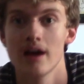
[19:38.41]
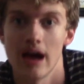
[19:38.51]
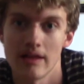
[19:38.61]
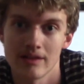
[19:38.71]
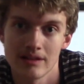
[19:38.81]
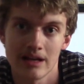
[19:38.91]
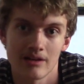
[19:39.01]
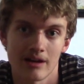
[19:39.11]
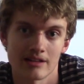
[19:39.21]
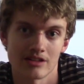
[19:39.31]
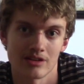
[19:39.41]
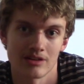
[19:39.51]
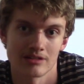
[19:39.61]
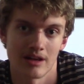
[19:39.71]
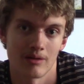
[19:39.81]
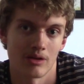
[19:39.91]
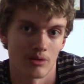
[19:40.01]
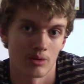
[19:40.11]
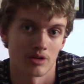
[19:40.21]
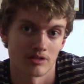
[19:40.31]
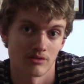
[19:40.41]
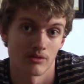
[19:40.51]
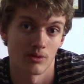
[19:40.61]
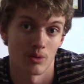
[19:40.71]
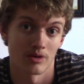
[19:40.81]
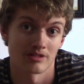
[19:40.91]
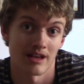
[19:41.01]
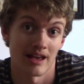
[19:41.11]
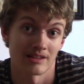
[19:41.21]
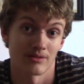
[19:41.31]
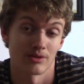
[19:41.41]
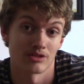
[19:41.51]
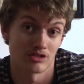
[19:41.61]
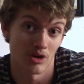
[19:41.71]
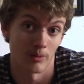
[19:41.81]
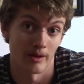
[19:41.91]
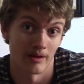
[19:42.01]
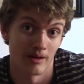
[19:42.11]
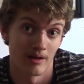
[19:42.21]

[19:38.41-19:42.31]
And then later, as it turns out, the Krotons have, of course, asked for Zoe.